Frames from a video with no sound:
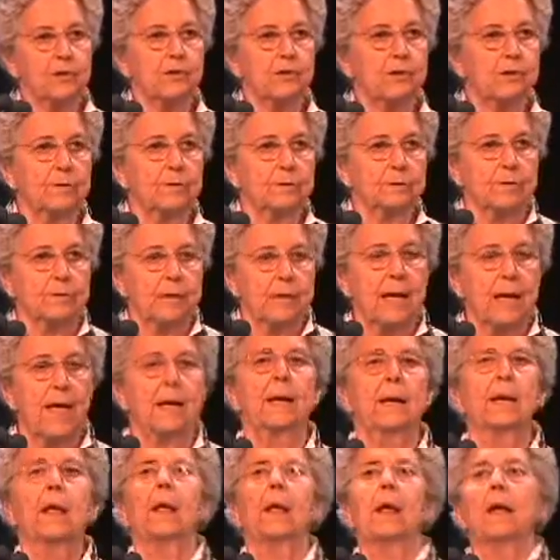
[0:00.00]
A
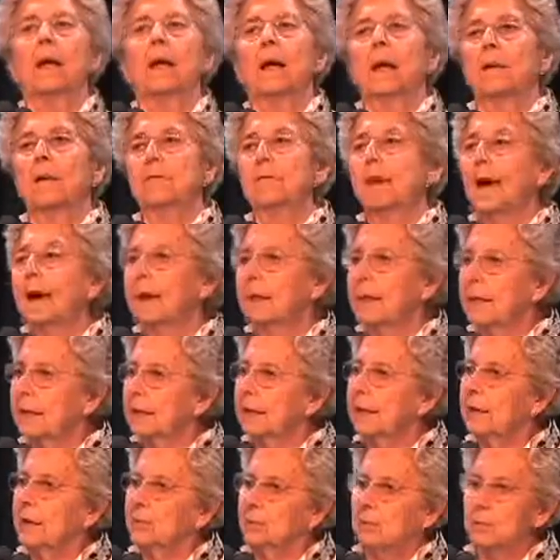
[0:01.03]
violin which was taken
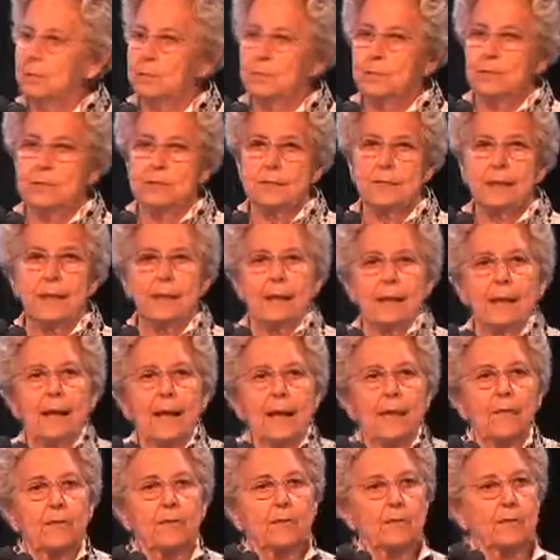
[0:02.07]
out of Iran, which the,
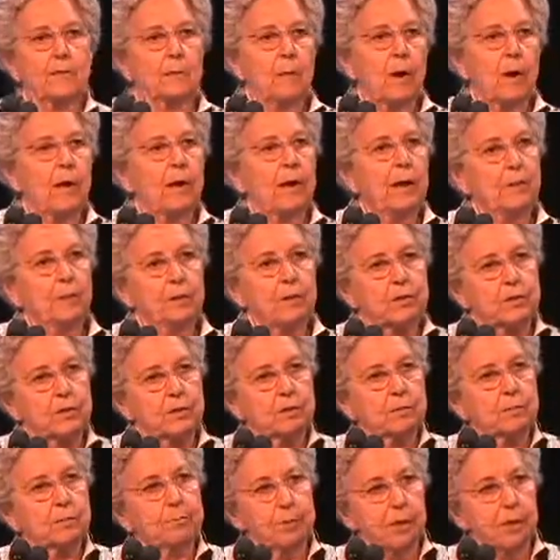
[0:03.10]
belonged to the
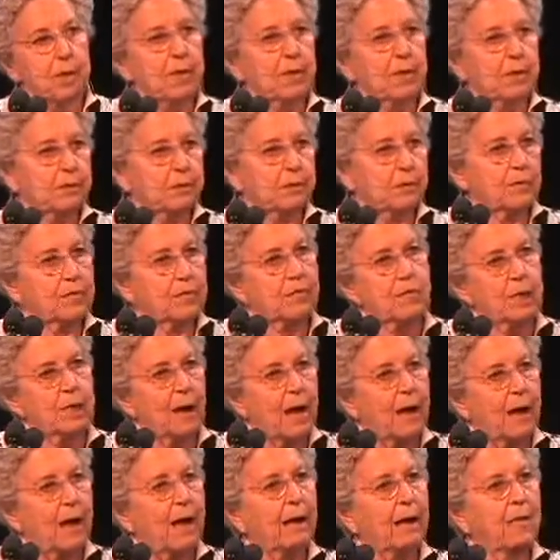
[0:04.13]
Shah, which they claim
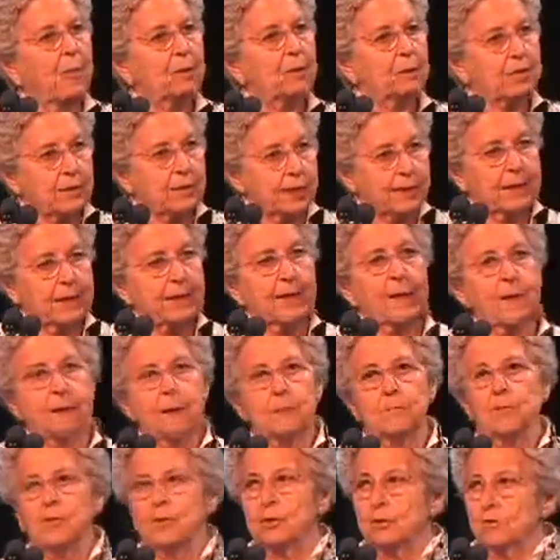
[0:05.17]
should have been
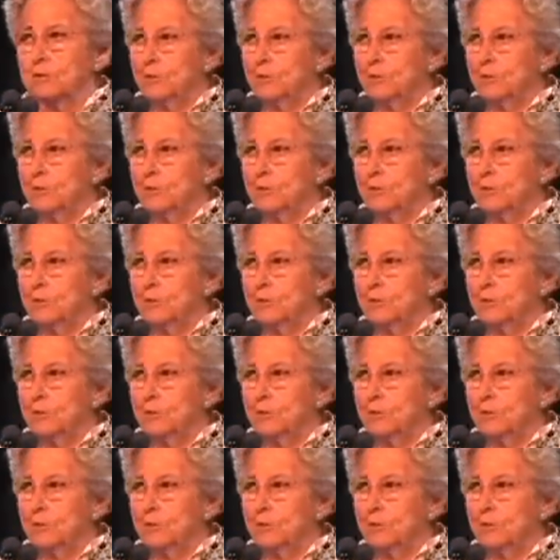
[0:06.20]
returned.